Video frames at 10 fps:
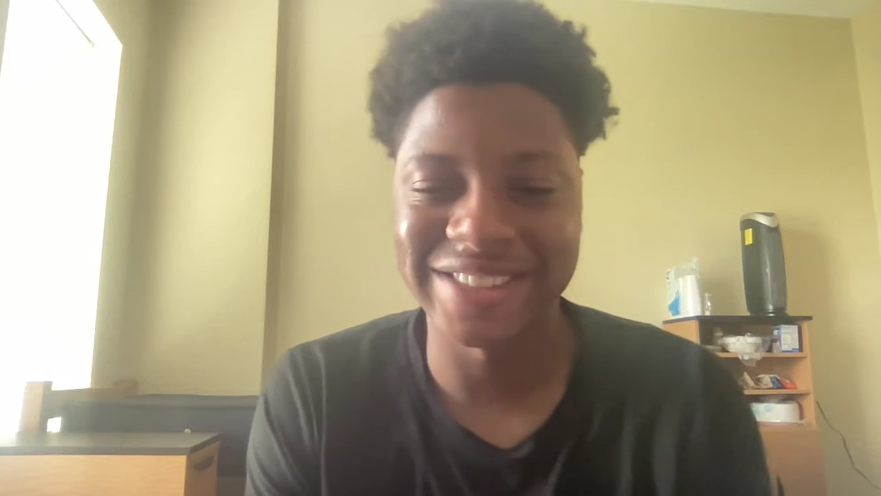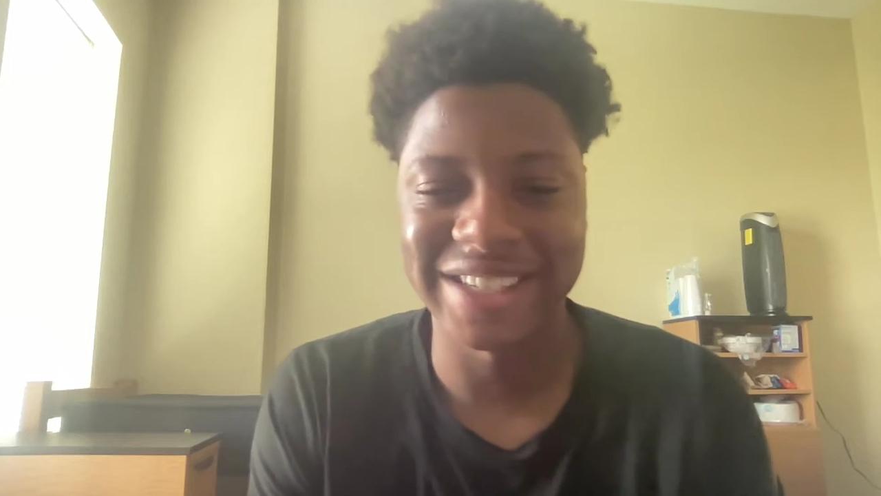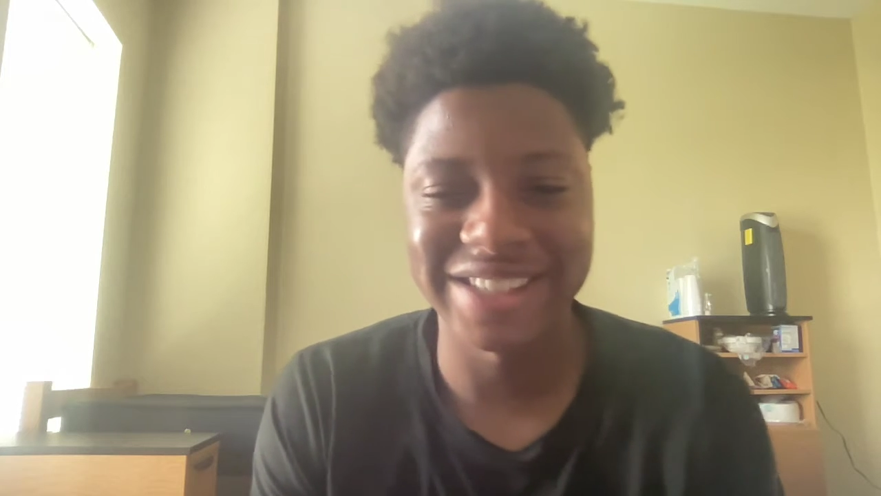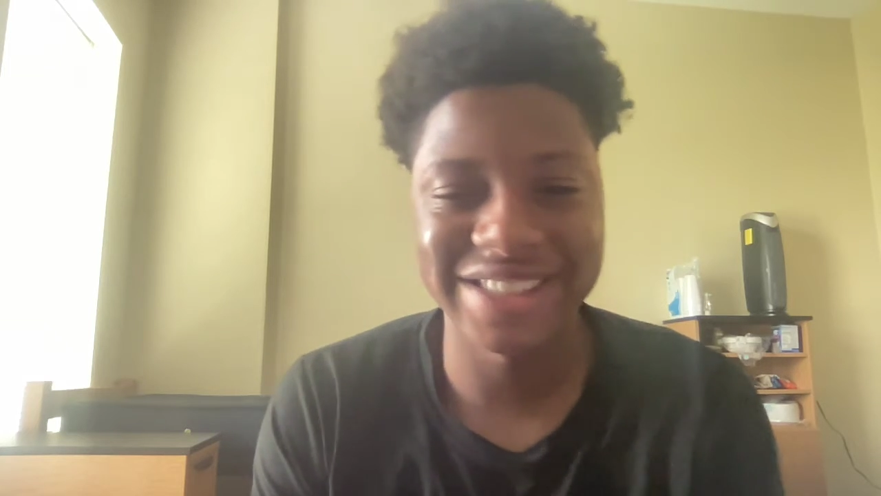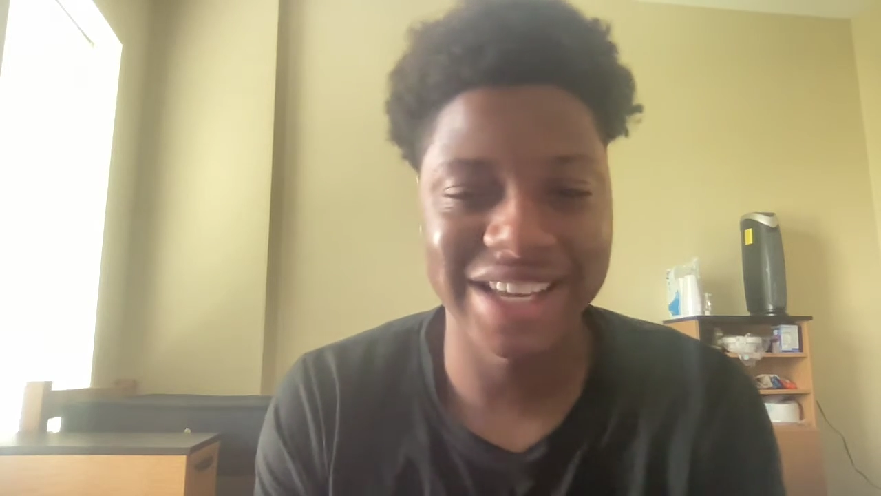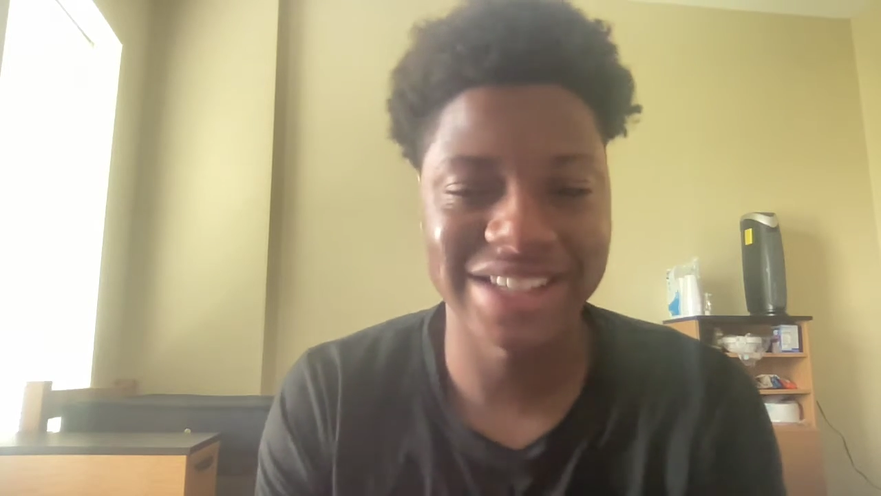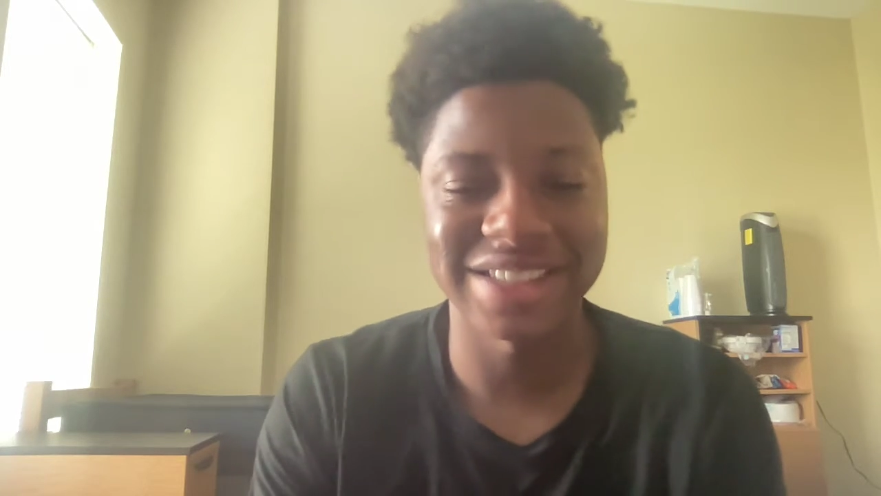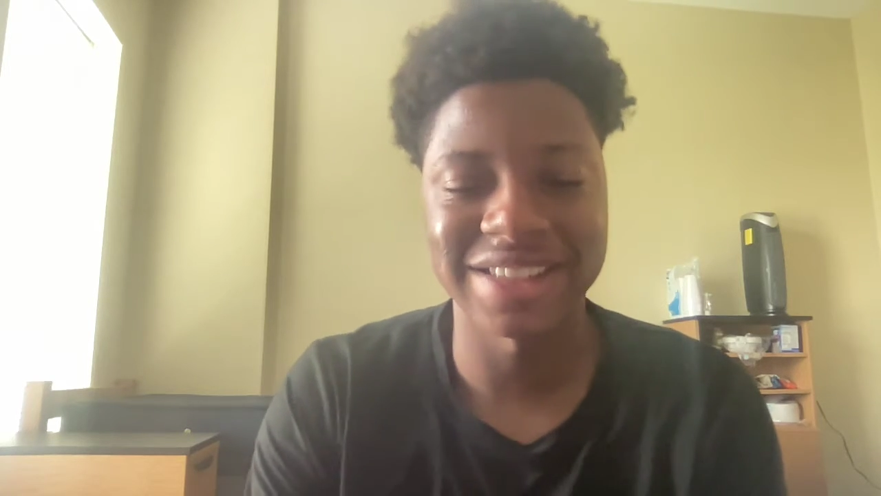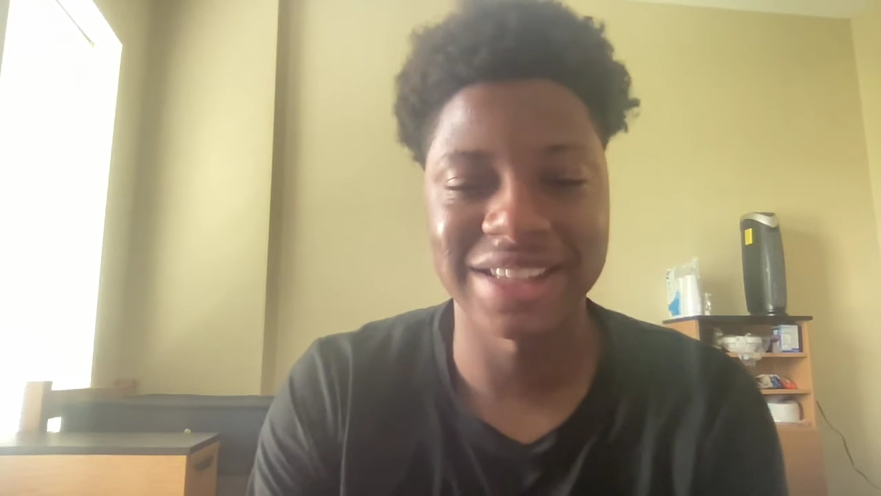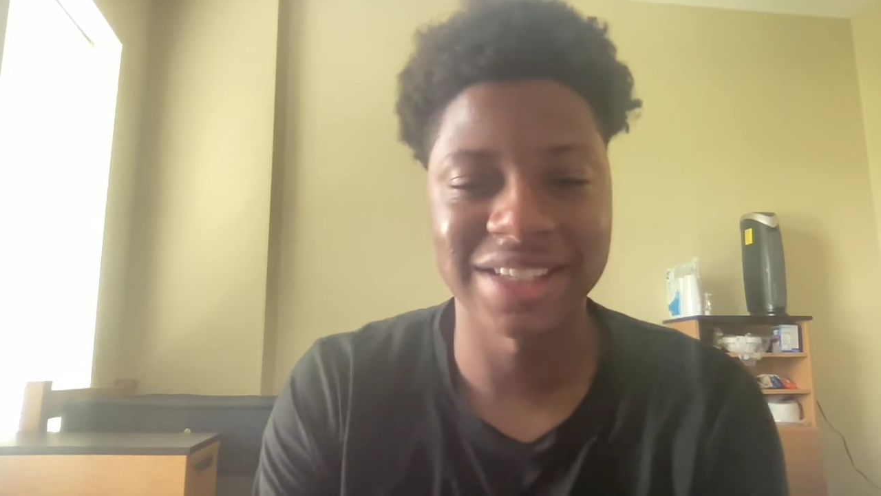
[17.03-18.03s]

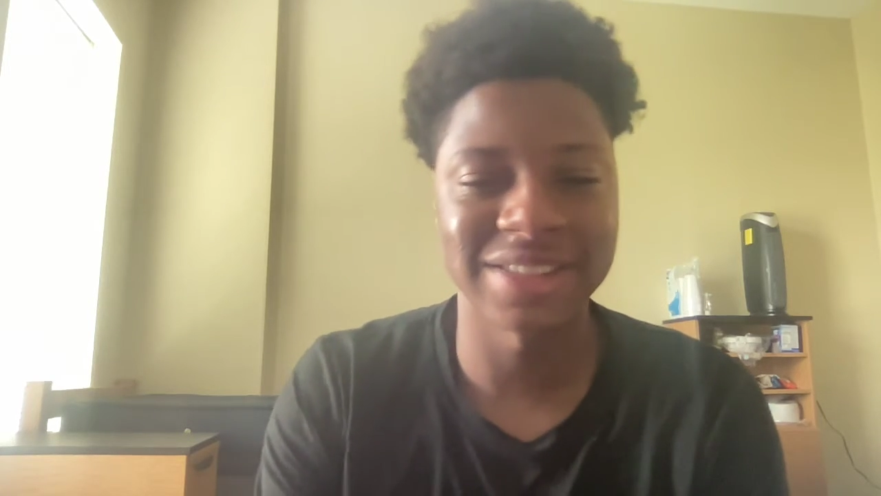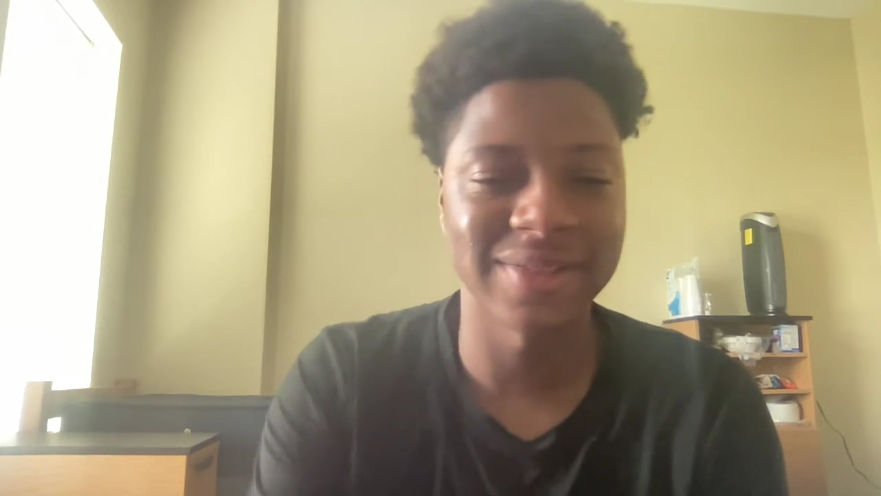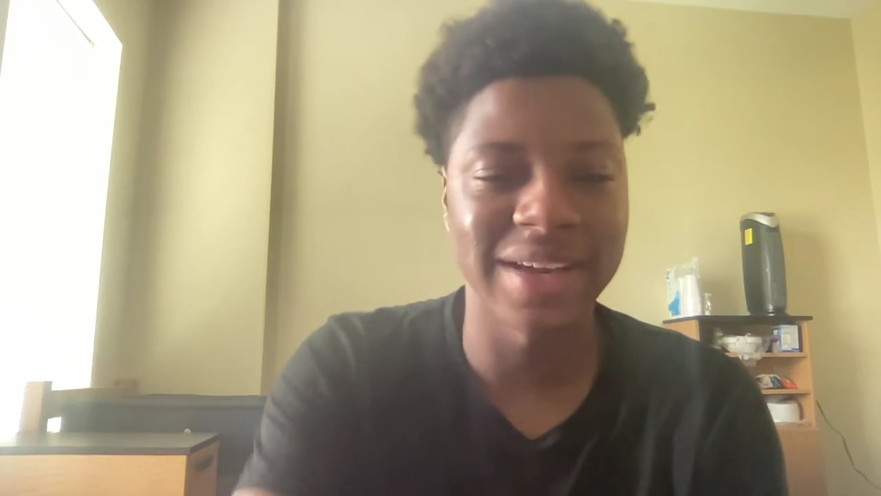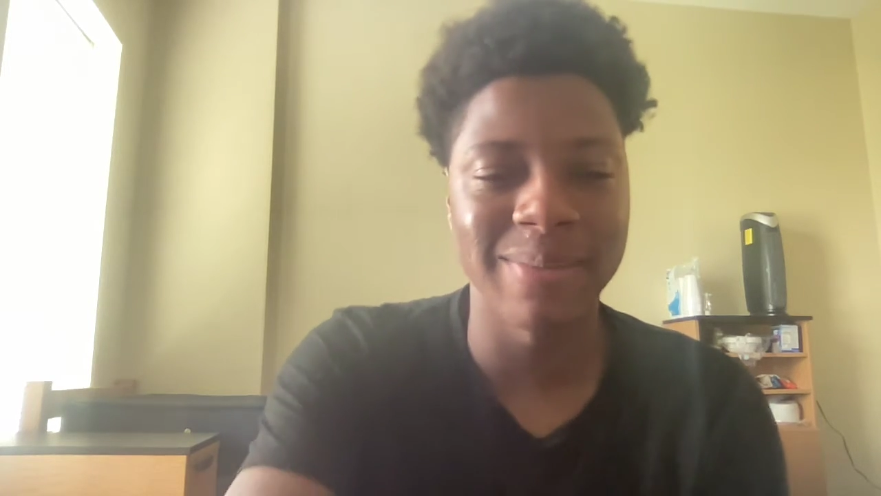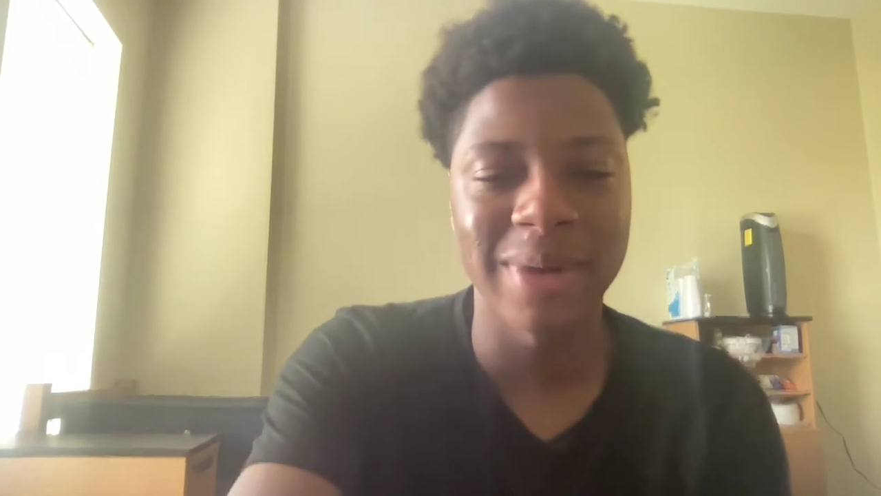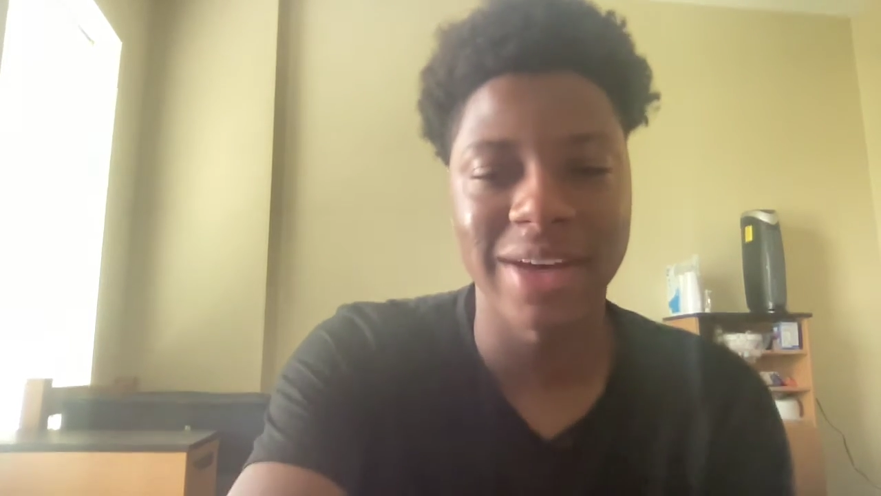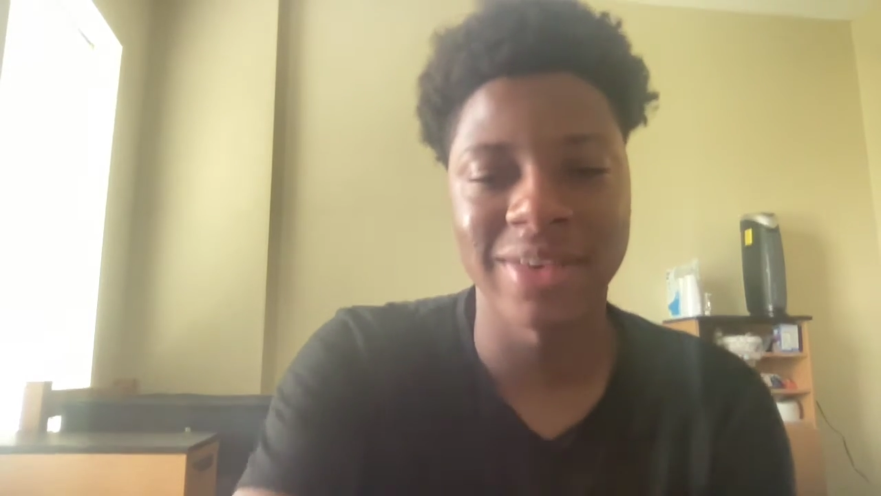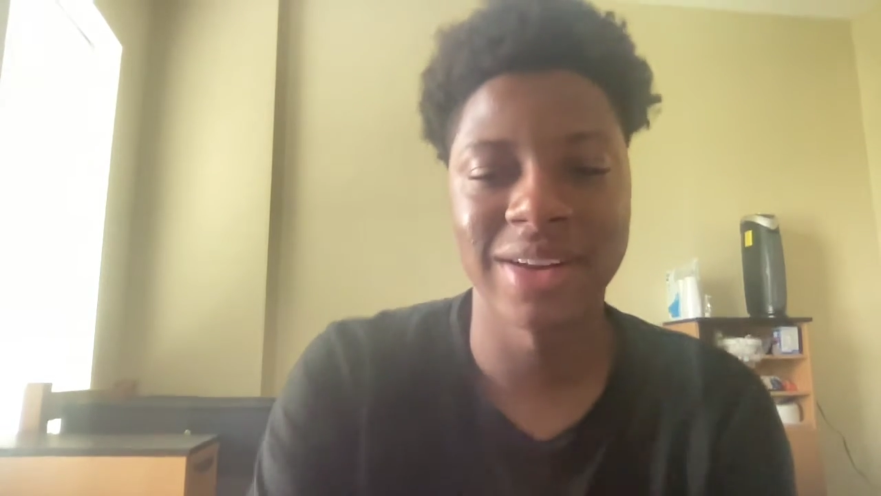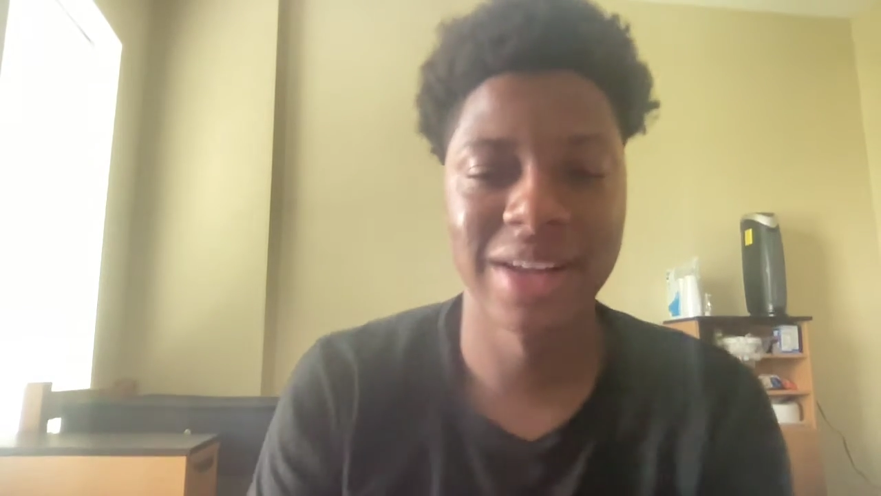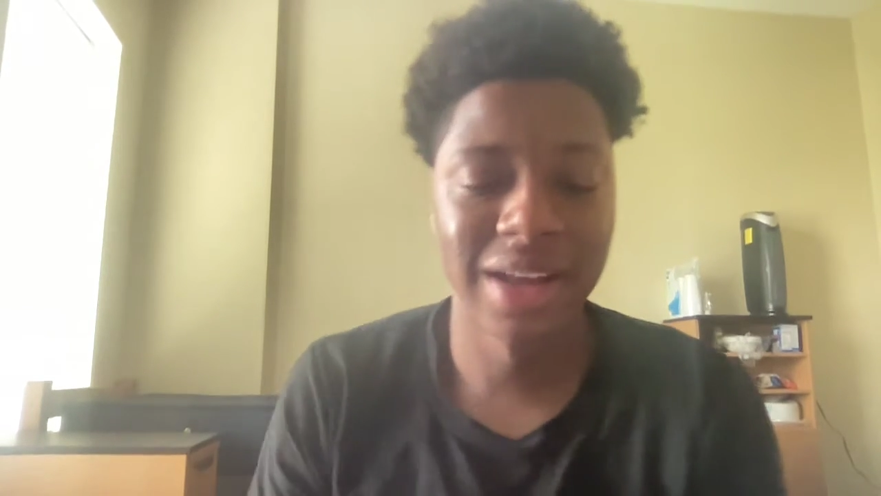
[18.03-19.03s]
sunsets and things of that
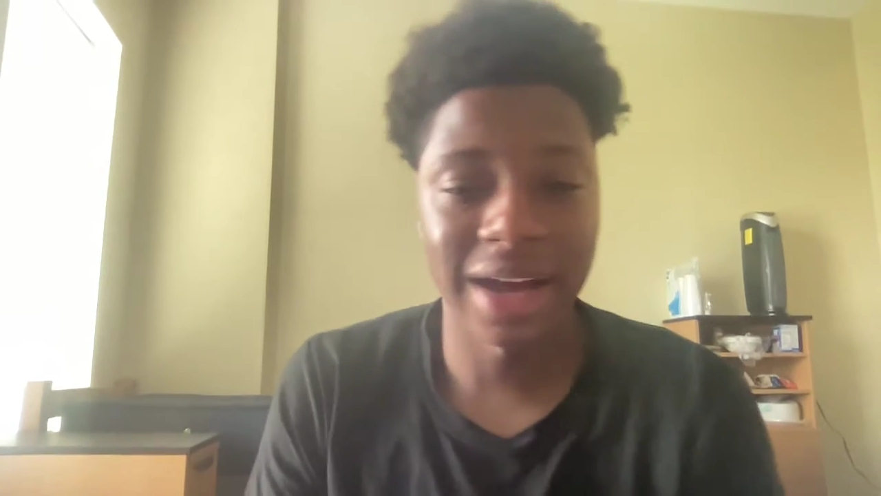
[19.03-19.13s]
matter.